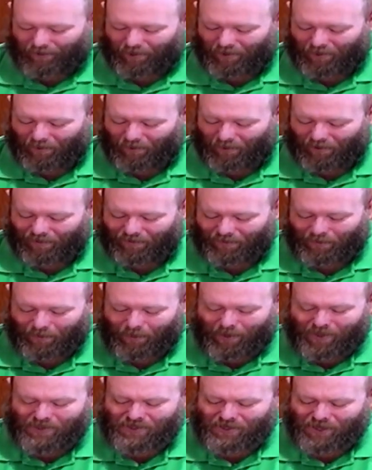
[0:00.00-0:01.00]
word
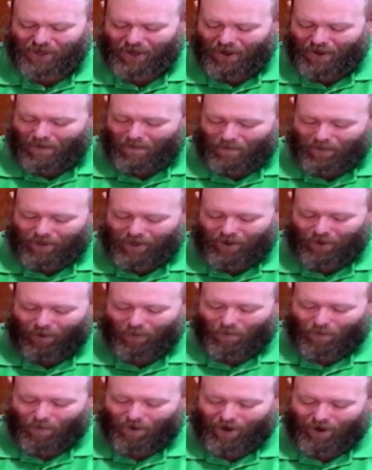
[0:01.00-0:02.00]
for us. We
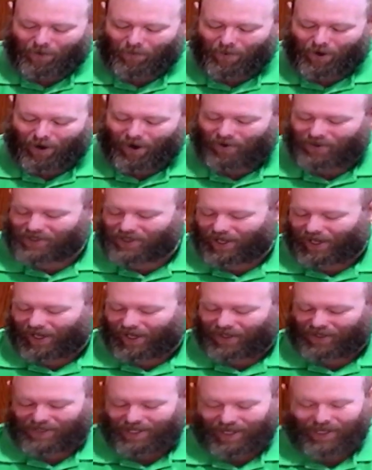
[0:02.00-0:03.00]
don't walk around
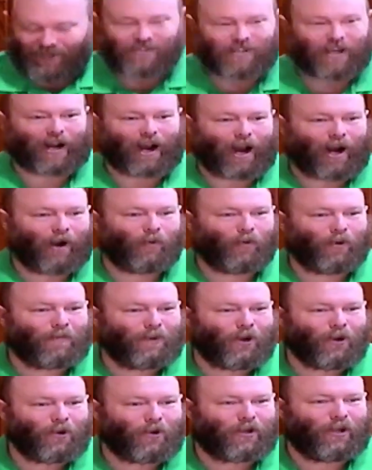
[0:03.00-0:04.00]
saying things like, "I
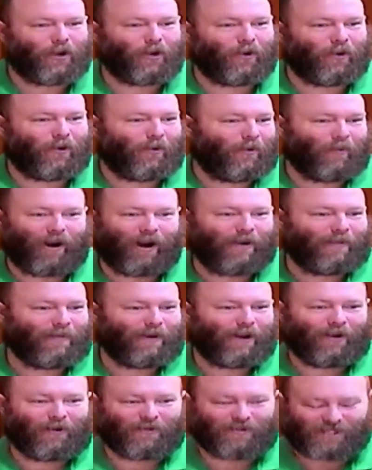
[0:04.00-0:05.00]
rebuke you," right?
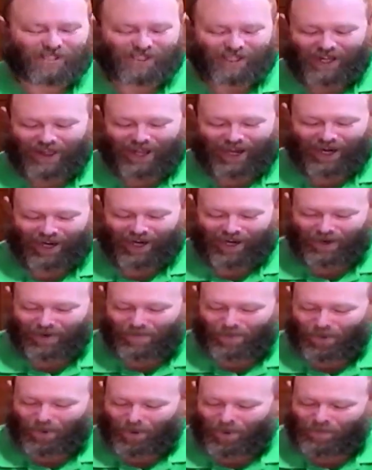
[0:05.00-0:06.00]
We don't say that
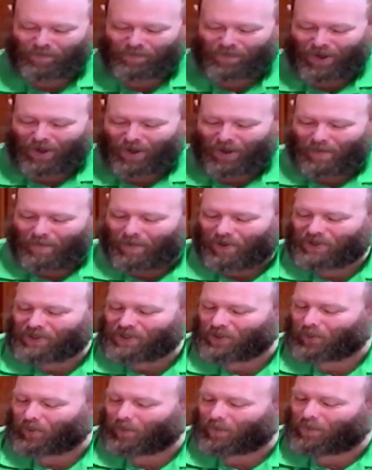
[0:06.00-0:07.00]
anymore. But
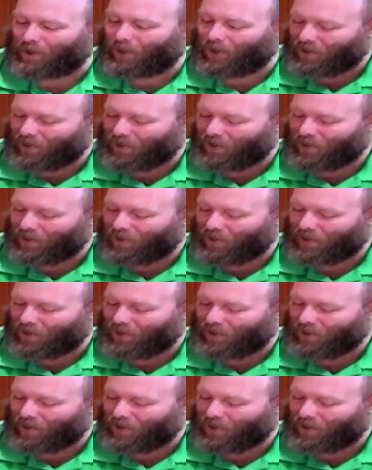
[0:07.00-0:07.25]
to rebuke